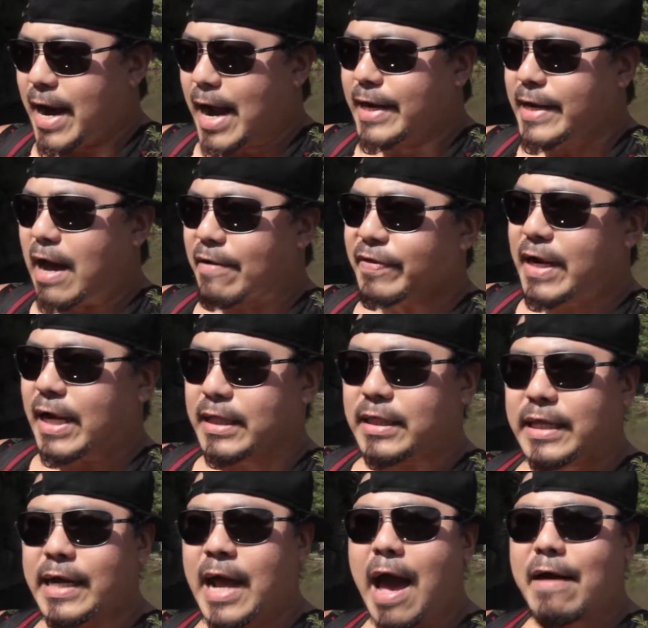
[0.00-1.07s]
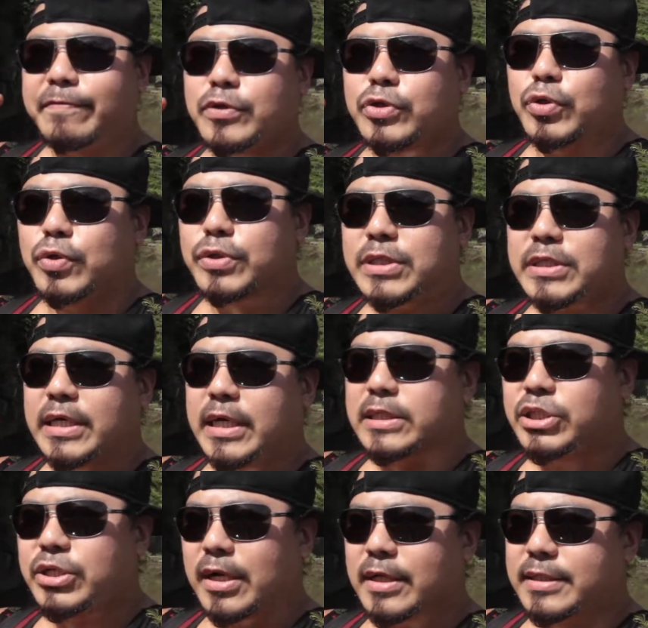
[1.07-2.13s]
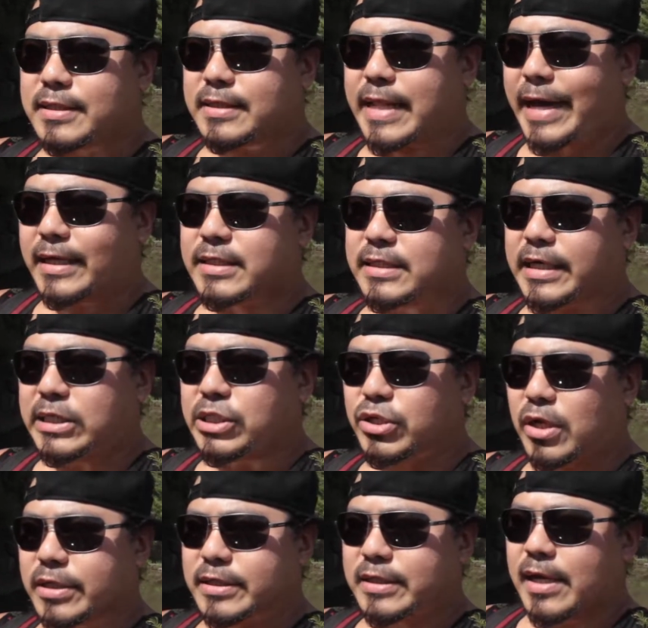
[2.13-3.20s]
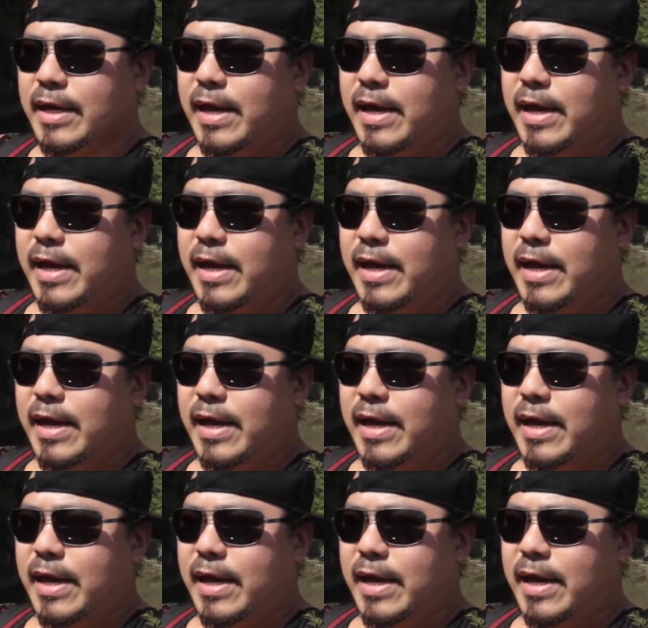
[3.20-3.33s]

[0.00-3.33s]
and then after that they have two schedules, night schedules.